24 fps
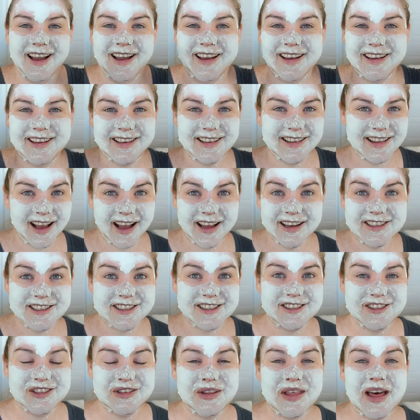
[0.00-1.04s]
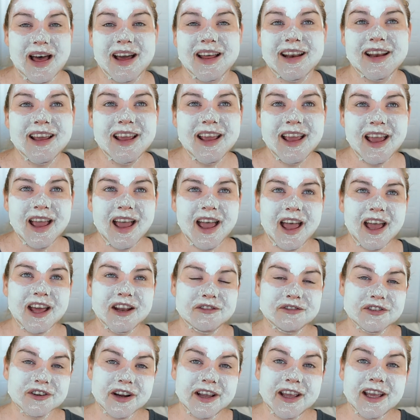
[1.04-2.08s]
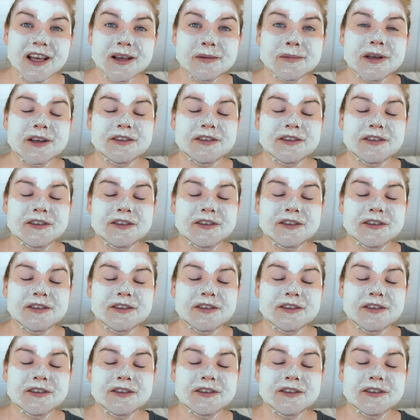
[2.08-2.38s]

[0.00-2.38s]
Like, I just do that. And for him,